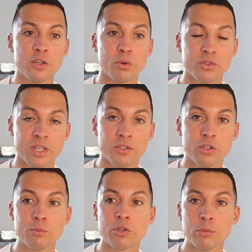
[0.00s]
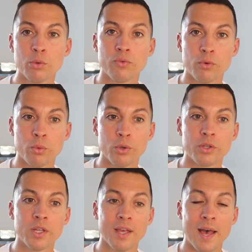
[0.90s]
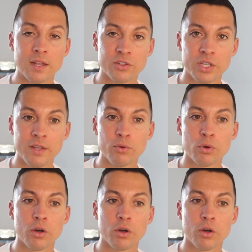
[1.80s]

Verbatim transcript: your system to move forward and achieve your